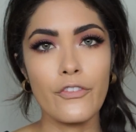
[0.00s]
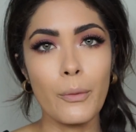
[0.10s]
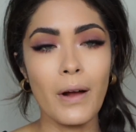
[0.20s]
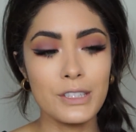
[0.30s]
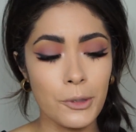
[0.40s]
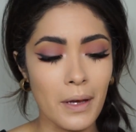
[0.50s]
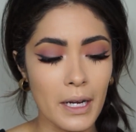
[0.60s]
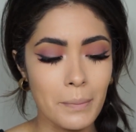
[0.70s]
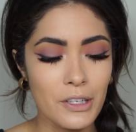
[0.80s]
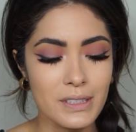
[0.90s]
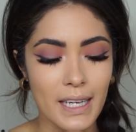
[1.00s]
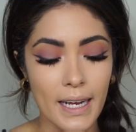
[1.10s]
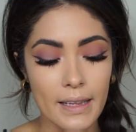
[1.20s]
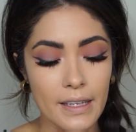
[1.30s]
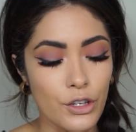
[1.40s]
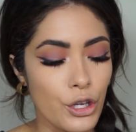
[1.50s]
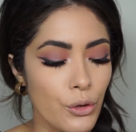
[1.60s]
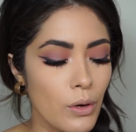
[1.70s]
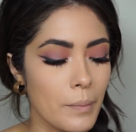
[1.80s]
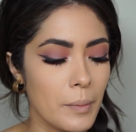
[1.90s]
For bronzer, I'm not gonna be using anything
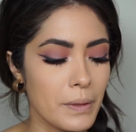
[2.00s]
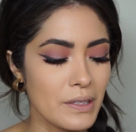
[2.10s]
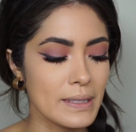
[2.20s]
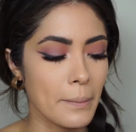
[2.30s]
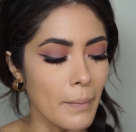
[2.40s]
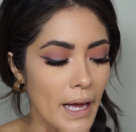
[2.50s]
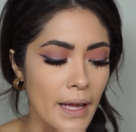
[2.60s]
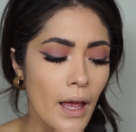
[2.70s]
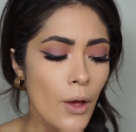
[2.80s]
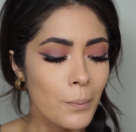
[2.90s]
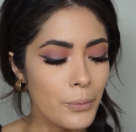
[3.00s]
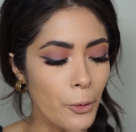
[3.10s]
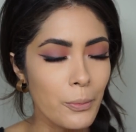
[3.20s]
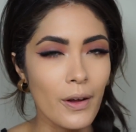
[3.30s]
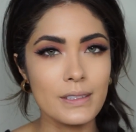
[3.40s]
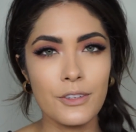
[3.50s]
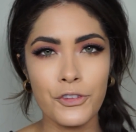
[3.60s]
new. I'm gonna be using my Pro Bronze